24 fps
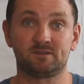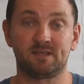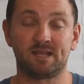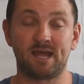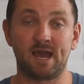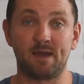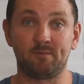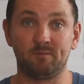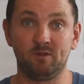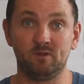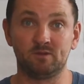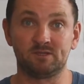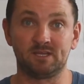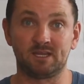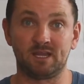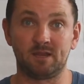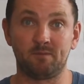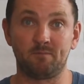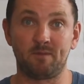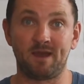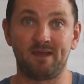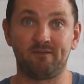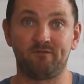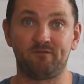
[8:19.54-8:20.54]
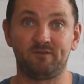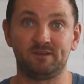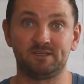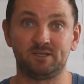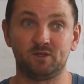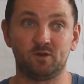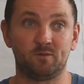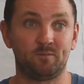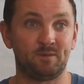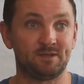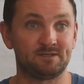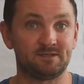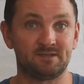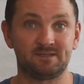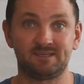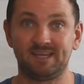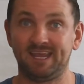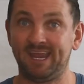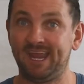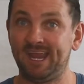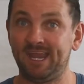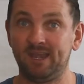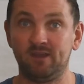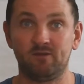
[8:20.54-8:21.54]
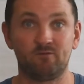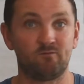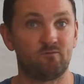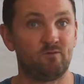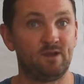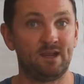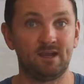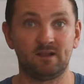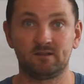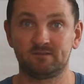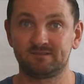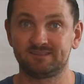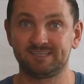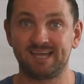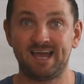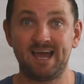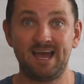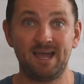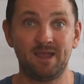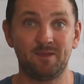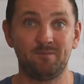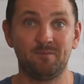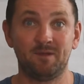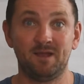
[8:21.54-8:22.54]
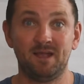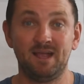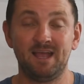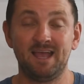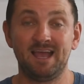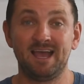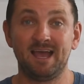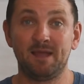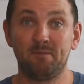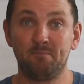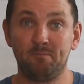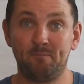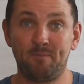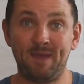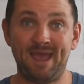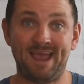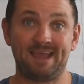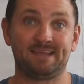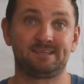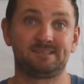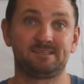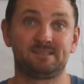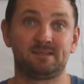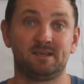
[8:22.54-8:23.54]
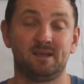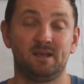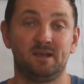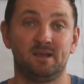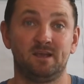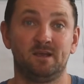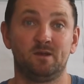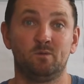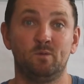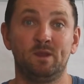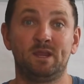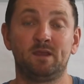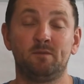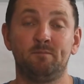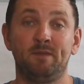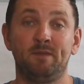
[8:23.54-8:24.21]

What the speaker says: that I'm using in my physio business in real time, and best, we can